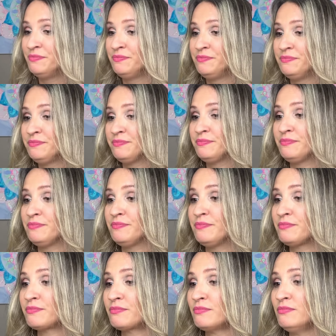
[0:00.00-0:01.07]

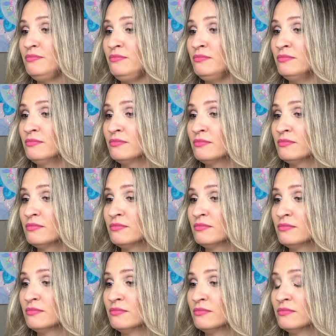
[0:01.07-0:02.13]

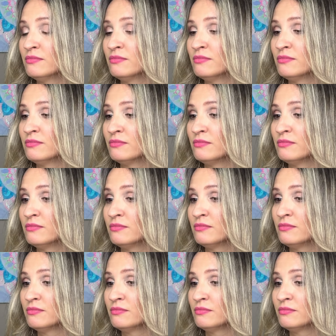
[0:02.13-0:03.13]
No one is speaking in this clip.